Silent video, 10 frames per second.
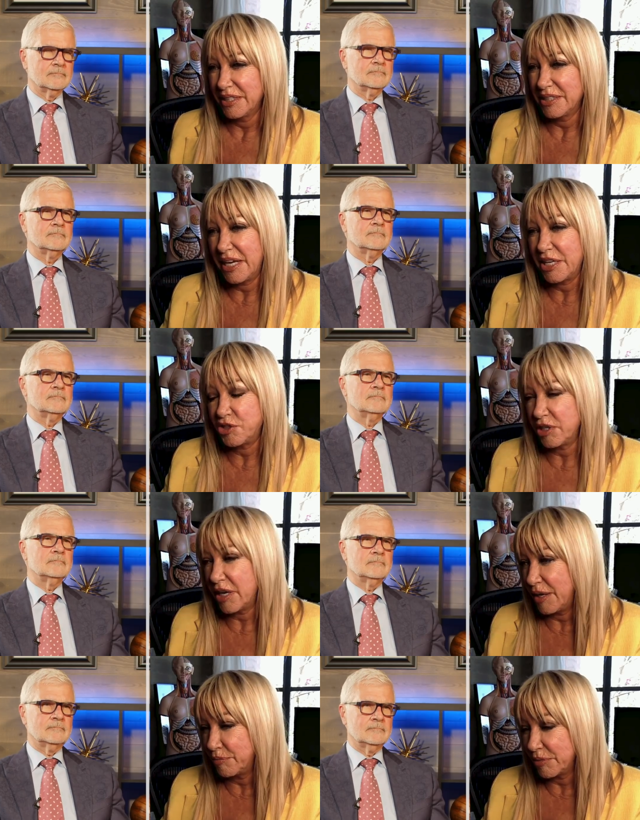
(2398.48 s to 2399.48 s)

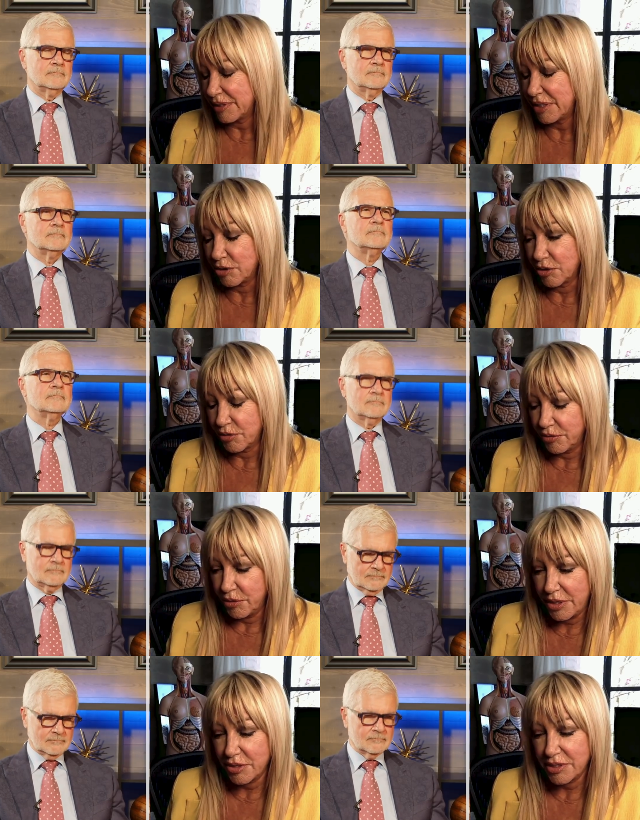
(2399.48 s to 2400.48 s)
Speaker 1: DHEA, pregnenolone, and a
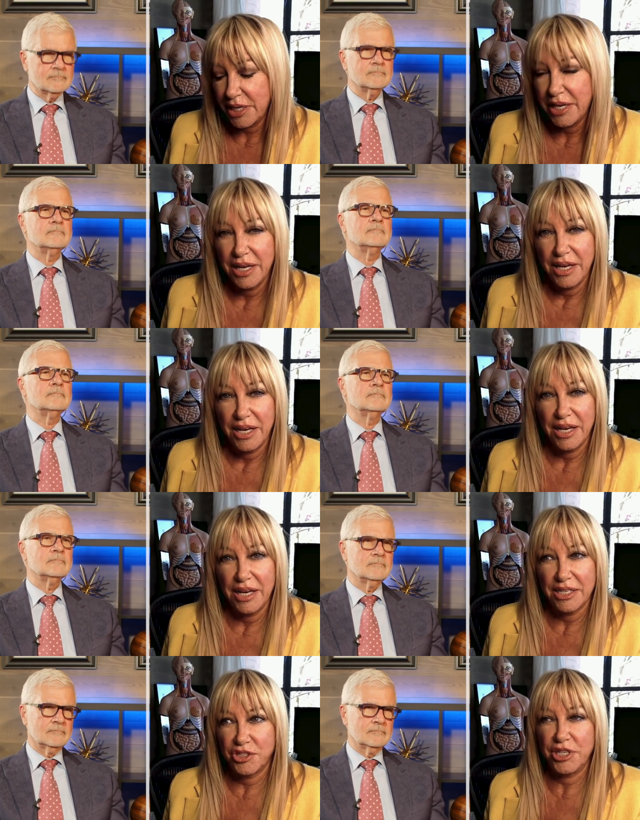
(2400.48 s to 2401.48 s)
few others,
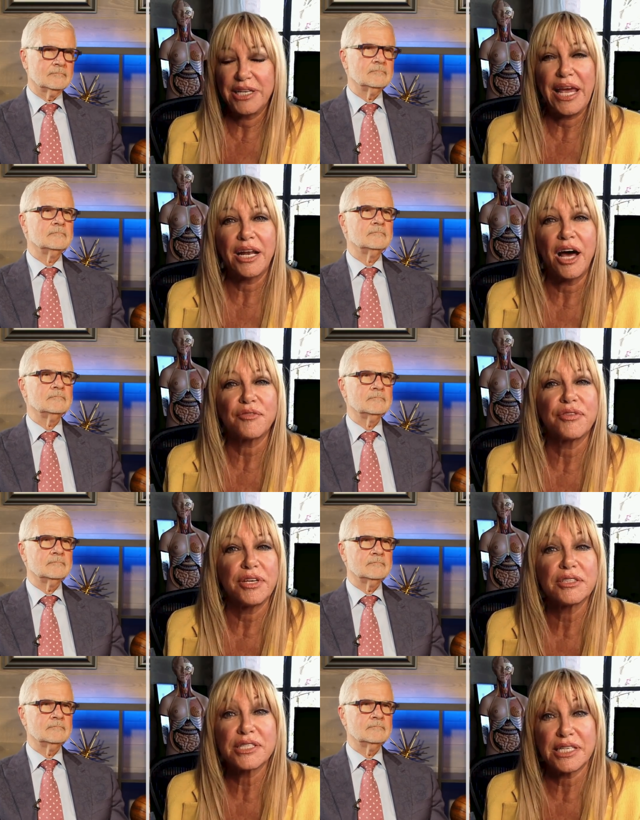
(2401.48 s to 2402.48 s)
she cannot
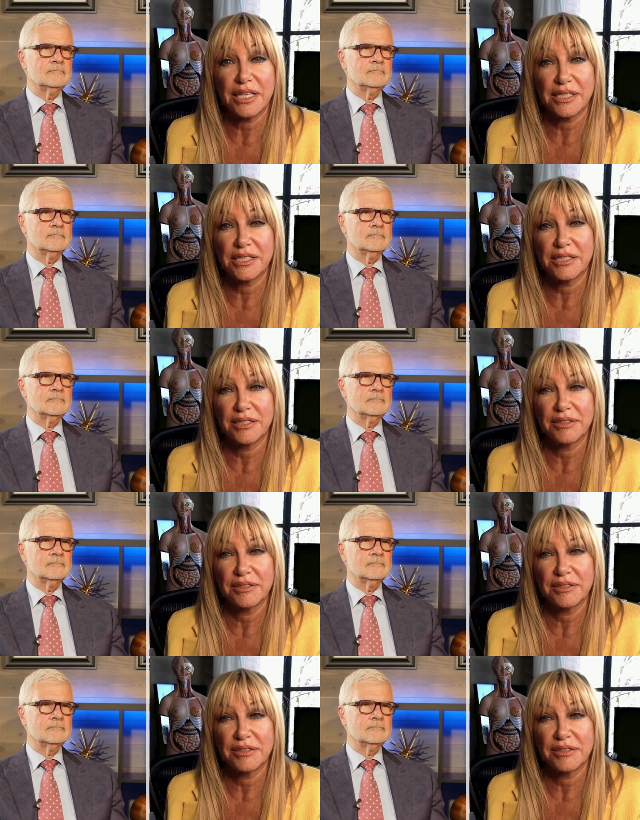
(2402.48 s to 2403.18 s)
feel sex.